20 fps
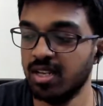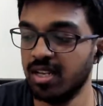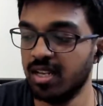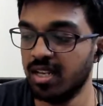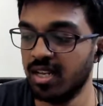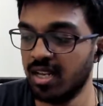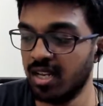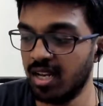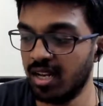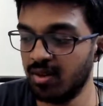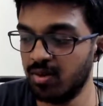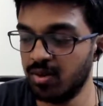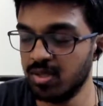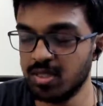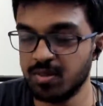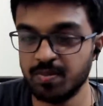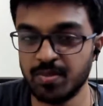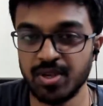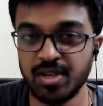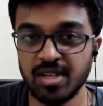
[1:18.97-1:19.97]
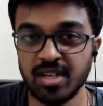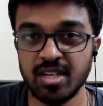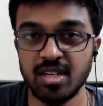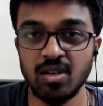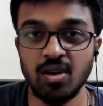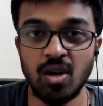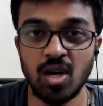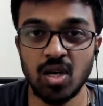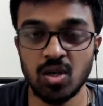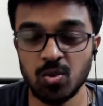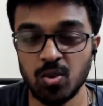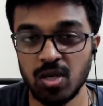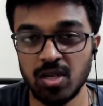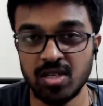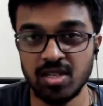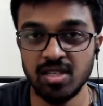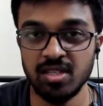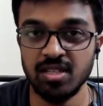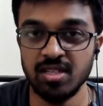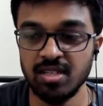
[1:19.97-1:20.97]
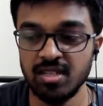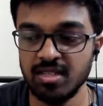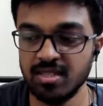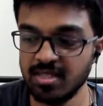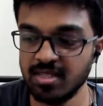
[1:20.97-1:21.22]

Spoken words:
I was putting in hot water in this,